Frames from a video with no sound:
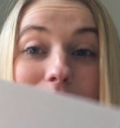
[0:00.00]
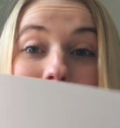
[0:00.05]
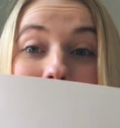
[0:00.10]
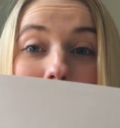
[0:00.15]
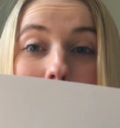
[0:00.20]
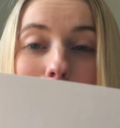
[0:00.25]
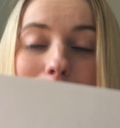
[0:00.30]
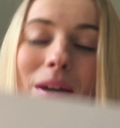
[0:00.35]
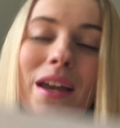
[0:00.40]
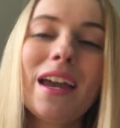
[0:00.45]
it
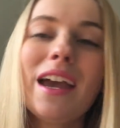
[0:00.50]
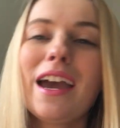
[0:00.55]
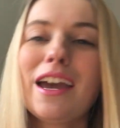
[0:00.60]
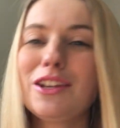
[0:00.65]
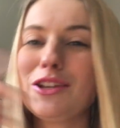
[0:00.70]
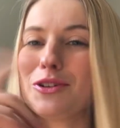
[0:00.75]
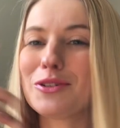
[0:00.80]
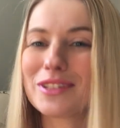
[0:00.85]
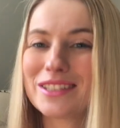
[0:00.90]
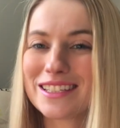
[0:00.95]
up,
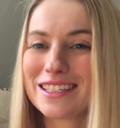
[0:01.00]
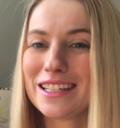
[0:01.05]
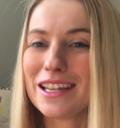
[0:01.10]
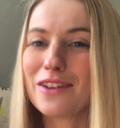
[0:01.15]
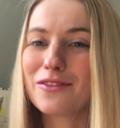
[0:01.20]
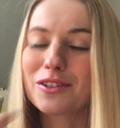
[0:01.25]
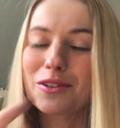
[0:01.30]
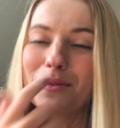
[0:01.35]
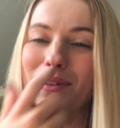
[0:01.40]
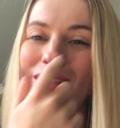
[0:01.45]
and you could see
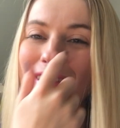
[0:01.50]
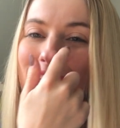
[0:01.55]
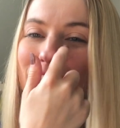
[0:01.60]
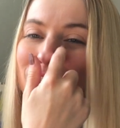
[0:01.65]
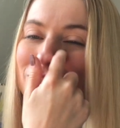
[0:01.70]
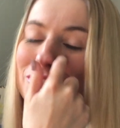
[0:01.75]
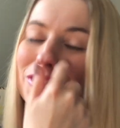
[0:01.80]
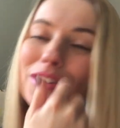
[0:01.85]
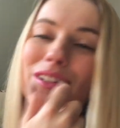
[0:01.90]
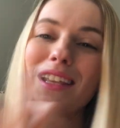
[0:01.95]
everyone's
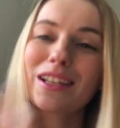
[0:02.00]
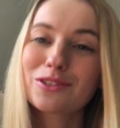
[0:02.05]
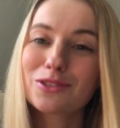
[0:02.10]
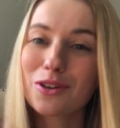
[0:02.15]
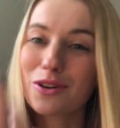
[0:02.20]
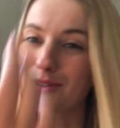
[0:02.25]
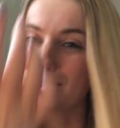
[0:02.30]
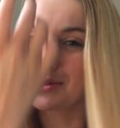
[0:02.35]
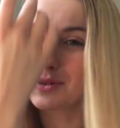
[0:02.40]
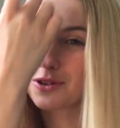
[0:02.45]
answer. That's
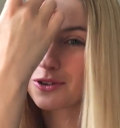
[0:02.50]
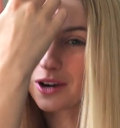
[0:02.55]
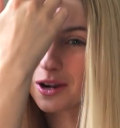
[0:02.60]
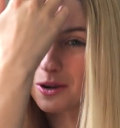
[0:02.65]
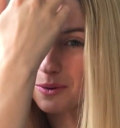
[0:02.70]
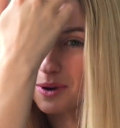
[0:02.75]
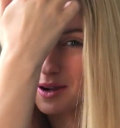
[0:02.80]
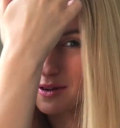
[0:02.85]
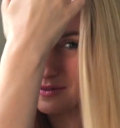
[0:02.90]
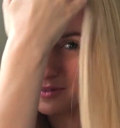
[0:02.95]
also a
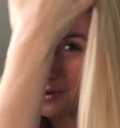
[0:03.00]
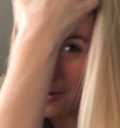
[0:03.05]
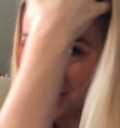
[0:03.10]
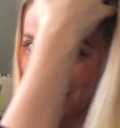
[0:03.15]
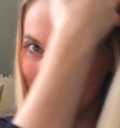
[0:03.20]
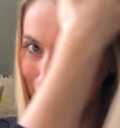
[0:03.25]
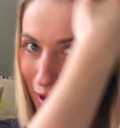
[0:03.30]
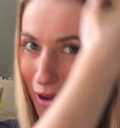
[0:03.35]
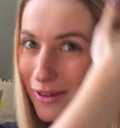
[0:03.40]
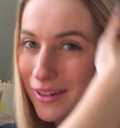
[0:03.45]
great way of going
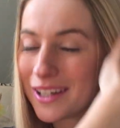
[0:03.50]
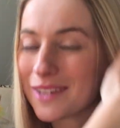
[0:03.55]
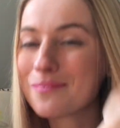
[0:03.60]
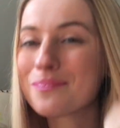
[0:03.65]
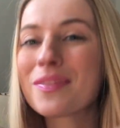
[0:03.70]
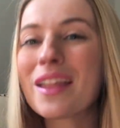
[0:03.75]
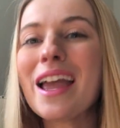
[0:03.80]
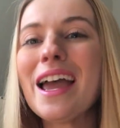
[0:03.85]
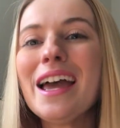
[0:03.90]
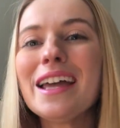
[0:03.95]
about it.
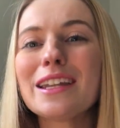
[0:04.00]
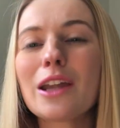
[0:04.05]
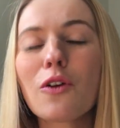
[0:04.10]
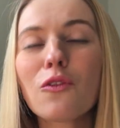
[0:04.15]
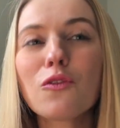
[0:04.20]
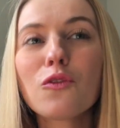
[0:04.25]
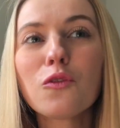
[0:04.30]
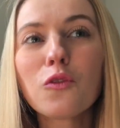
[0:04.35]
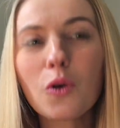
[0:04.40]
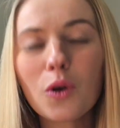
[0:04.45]
Now,
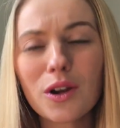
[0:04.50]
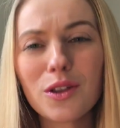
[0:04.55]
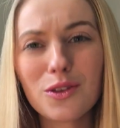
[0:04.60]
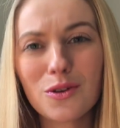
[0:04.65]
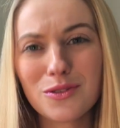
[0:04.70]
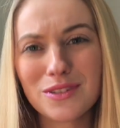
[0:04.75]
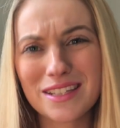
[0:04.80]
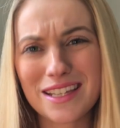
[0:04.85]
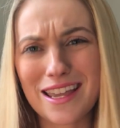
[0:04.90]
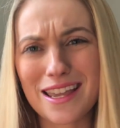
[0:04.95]
for
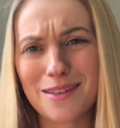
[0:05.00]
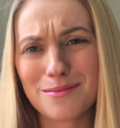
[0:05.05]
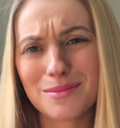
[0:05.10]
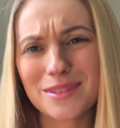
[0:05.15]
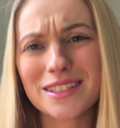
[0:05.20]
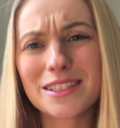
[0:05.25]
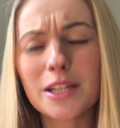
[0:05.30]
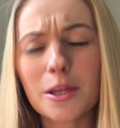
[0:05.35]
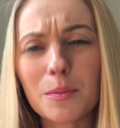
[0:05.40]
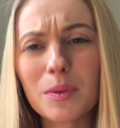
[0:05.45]
those
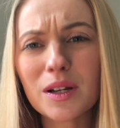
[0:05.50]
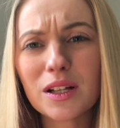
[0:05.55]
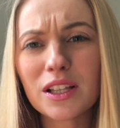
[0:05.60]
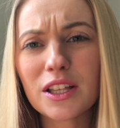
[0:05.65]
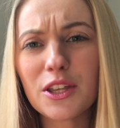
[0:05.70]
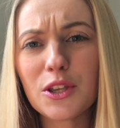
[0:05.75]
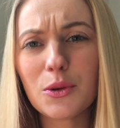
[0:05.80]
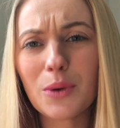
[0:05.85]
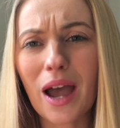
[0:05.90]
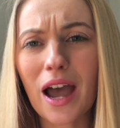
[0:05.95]
games, typically
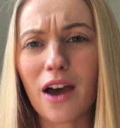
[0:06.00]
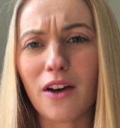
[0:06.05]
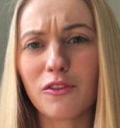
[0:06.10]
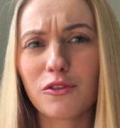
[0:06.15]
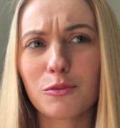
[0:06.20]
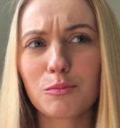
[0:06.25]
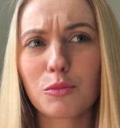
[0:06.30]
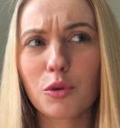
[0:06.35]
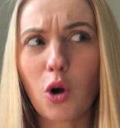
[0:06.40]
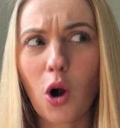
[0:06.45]
you
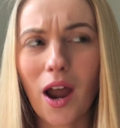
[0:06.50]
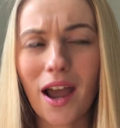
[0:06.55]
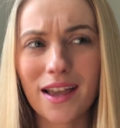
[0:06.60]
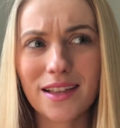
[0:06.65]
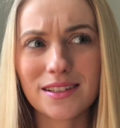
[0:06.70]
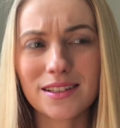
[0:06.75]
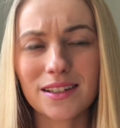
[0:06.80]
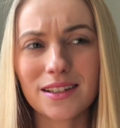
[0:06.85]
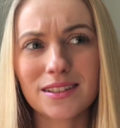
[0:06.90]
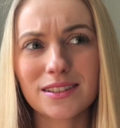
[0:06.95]
have
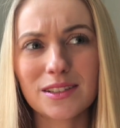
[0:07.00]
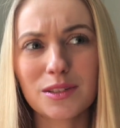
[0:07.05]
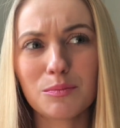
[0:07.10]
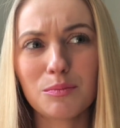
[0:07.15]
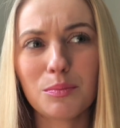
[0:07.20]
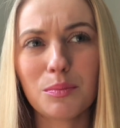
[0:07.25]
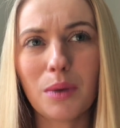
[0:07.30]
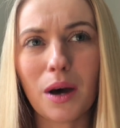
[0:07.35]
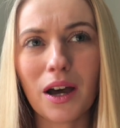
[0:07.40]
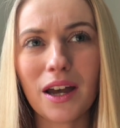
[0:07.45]
prizes,
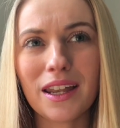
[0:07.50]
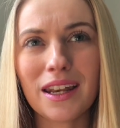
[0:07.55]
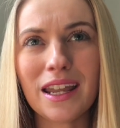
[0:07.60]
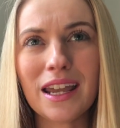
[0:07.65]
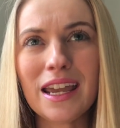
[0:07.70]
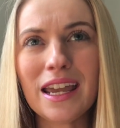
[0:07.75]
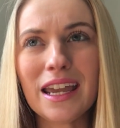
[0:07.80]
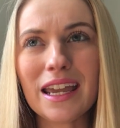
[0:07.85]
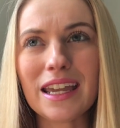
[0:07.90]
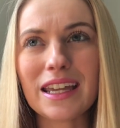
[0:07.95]
but
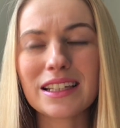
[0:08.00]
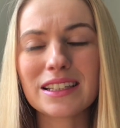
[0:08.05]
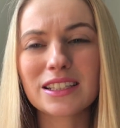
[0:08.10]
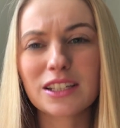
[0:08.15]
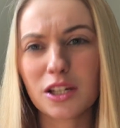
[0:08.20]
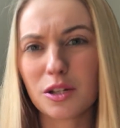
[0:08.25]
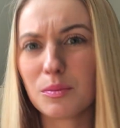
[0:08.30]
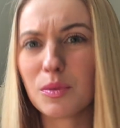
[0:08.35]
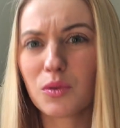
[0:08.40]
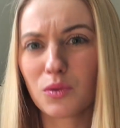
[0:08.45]
it's
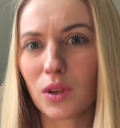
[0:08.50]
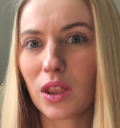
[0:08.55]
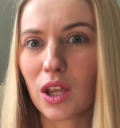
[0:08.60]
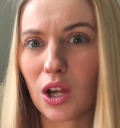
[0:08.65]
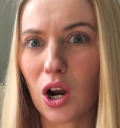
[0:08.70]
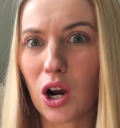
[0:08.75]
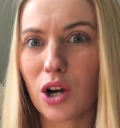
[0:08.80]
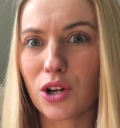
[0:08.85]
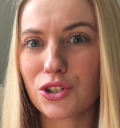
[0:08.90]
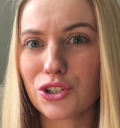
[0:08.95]
going to be really
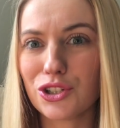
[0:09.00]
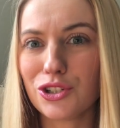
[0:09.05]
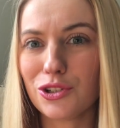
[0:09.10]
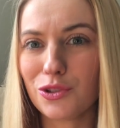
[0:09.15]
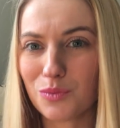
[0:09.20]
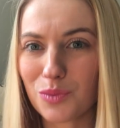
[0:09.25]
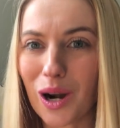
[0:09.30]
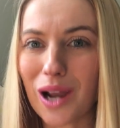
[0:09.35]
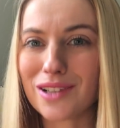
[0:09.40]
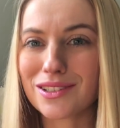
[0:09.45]
hard to do
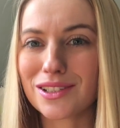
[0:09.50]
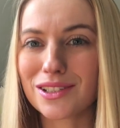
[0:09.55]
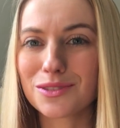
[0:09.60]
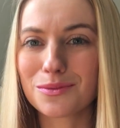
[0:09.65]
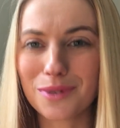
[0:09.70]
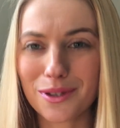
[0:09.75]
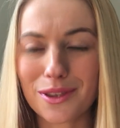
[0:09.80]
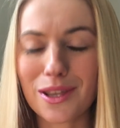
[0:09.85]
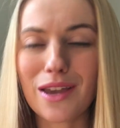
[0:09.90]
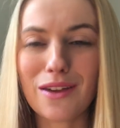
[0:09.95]
prizes
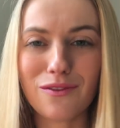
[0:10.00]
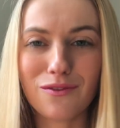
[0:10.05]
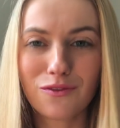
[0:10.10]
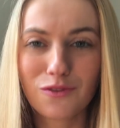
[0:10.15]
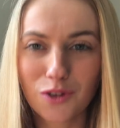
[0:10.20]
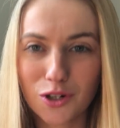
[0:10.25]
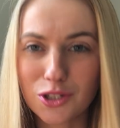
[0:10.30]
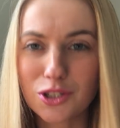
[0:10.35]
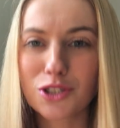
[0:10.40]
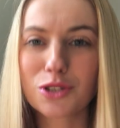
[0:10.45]
with a
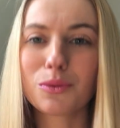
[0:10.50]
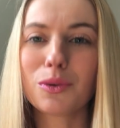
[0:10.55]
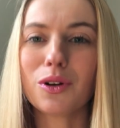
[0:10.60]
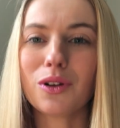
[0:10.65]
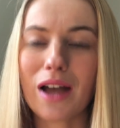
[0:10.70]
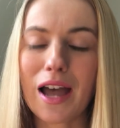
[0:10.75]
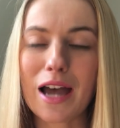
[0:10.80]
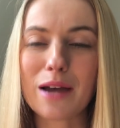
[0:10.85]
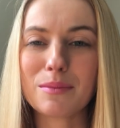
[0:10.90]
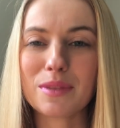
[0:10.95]
virtual
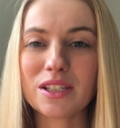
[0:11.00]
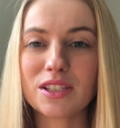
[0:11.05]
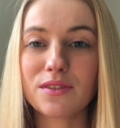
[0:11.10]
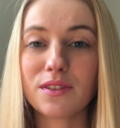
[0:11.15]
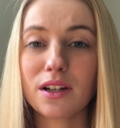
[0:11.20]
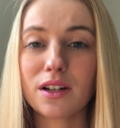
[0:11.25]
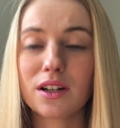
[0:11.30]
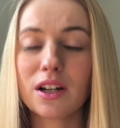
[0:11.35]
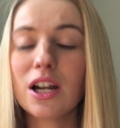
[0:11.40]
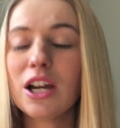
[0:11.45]

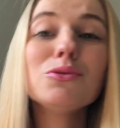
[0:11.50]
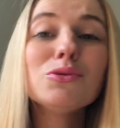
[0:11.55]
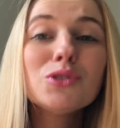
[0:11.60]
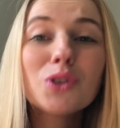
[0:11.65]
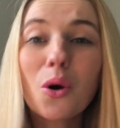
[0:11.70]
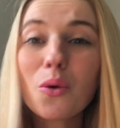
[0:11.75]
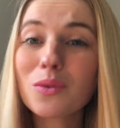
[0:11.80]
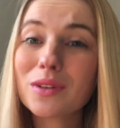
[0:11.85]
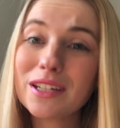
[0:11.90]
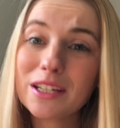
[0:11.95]
atmosphere. You
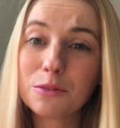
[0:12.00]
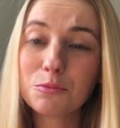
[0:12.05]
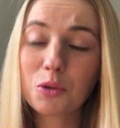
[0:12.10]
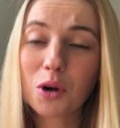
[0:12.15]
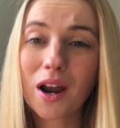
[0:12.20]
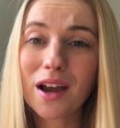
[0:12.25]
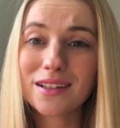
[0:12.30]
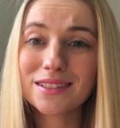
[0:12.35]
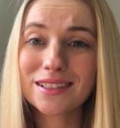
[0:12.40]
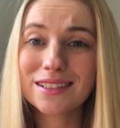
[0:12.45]
don't need
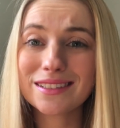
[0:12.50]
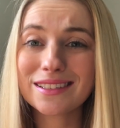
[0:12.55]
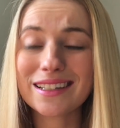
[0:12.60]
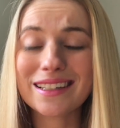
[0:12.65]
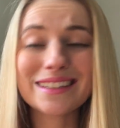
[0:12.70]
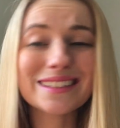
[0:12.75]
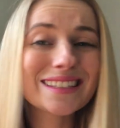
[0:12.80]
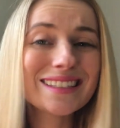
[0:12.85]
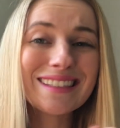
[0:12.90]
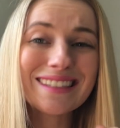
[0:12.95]
prizes.
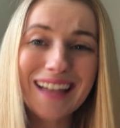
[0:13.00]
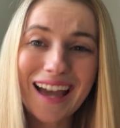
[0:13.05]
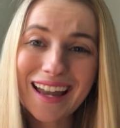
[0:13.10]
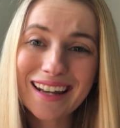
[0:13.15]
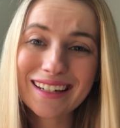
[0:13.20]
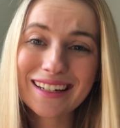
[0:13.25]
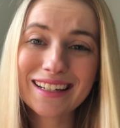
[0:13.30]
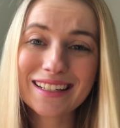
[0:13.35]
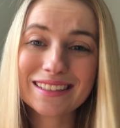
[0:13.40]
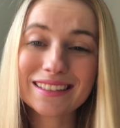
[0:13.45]
It's not
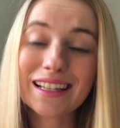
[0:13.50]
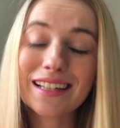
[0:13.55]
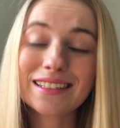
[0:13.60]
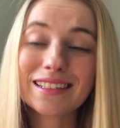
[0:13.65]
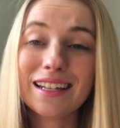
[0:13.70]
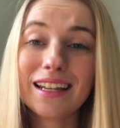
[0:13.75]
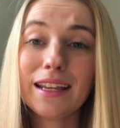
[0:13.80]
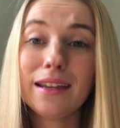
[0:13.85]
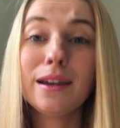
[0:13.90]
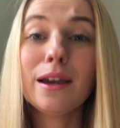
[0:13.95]
a
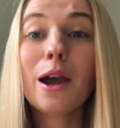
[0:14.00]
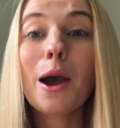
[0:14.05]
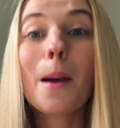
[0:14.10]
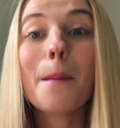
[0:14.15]
necessity.